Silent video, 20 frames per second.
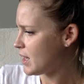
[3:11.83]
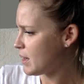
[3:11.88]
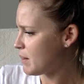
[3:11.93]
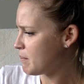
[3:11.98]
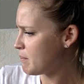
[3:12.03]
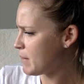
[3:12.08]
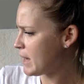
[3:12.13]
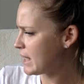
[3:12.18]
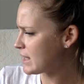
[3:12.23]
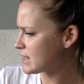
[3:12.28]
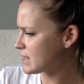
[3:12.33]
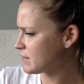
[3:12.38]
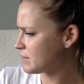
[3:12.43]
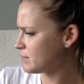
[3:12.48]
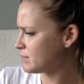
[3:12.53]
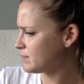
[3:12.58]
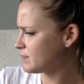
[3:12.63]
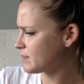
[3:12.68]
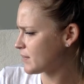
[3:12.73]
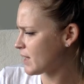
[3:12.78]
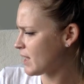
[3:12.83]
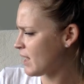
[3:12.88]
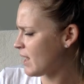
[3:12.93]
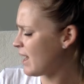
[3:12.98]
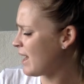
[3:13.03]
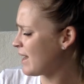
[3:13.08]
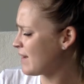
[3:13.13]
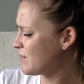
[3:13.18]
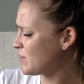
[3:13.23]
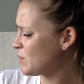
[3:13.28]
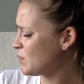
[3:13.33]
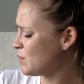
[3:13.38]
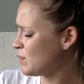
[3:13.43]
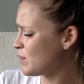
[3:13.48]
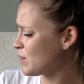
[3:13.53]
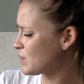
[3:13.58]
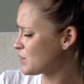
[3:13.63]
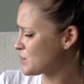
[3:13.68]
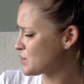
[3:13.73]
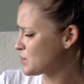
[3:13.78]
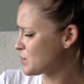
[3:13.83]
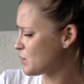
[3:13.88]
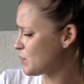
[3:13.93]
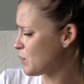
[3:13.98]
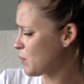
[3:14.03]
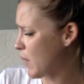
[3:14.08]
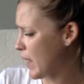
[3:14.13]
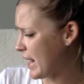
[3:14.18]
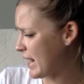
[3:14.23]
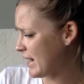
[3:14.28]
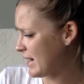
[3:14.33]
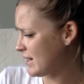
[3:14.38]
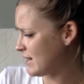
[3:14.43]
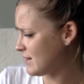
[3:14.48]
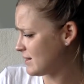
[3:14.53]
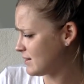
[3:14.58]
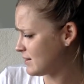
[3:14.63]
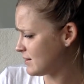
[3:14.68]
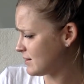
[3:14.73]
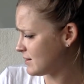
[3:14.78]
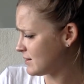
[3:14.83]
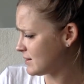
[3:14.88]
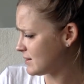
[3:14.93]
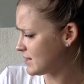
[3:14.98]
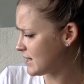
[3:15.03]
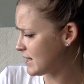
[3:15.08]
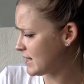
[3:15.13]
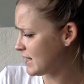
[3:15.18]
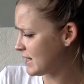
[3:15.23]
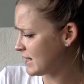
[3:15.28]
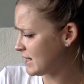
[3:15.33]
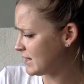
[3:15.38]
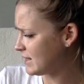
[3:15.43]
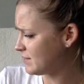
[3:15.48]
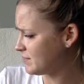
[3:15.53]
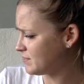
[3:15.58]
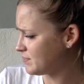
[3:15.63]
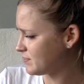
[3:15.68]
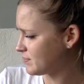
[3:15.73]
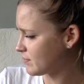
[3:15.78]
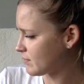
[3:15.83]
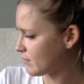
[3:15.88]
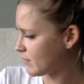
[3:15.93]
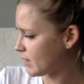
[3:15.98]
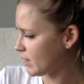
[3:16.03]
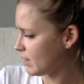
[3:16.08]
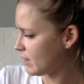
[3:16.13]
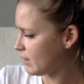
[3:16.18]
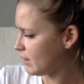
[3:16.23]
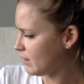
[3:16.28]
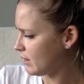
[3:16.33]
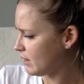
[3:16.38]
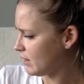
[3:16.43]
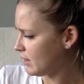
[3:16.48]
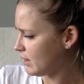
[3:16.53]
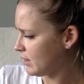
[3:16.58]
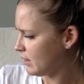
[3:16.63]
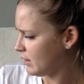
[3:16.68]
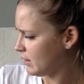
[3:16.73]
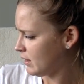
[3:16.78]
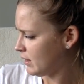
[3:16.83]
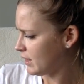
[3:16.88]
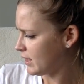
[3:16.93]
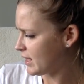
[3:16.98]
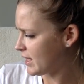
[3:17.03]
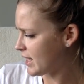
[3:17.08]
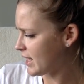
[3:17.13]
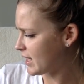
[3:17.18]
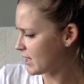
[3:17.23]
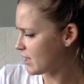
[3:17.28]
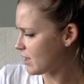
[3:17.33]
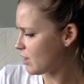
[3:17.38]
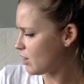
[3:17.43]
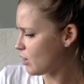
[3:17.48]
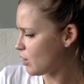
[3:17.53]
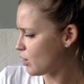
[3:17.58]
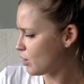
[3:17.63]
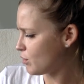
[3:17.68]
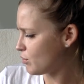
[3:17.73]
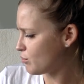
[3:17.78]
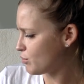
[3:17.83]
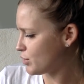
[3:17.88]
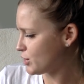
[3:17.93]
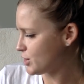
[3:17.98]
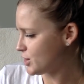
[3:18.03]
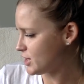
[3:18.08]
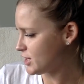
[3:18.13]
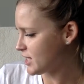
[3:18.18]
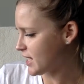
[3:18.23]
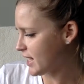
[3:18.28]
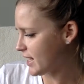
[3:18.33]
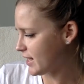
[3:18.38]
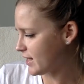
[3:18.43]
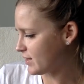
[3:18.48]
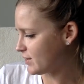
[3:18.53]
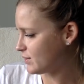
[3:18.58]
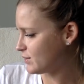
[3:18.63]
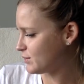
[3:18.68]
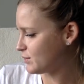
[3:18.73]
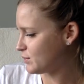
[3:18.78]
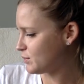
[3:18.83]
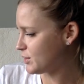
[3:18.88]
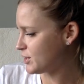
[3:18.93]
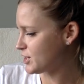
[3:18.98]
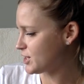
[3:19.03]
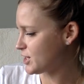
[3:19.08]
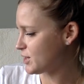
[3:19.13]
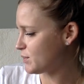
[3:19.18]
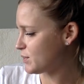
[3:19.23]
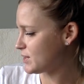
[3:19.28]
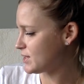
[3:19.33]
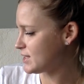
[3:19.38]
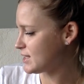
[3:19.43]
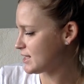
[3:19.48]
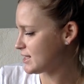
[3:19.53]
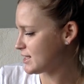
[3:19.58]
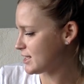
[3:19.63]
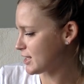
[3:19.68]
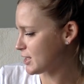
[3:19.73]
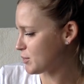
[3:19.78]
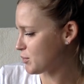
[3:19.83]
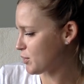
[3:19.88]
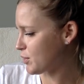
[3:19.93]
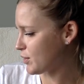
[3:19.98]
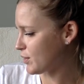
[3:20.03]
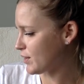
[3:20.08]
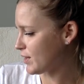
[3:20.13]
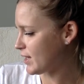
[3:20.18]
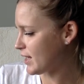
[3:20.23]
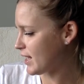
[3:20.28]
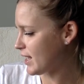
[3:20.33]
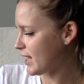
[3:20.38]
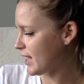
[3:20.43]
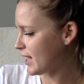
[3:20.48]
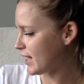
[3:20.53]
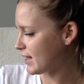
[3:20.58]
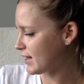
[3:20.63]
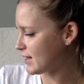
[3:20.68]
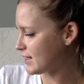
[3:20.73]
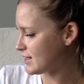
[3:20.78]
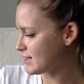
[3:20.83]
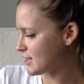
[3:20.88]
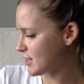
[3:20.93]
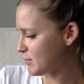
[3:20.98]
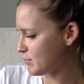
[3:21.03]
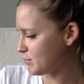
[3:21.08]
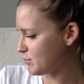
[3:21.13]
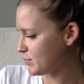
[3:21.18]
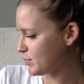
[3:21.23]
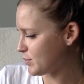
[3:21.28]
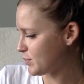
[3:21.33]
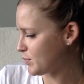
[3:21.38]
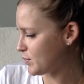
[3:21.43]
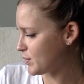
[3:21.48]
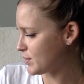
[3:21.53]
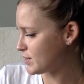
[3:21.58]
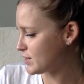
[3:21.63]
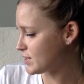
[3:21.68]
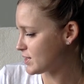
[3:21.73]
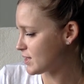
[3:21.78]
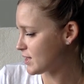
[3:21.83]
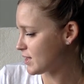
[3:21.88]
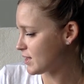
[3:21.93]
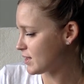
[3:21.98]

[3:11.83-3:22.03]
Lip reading: "Madam, have you lost your way?" said he. He had a long bushy tail, which he was sitting upon as the stump was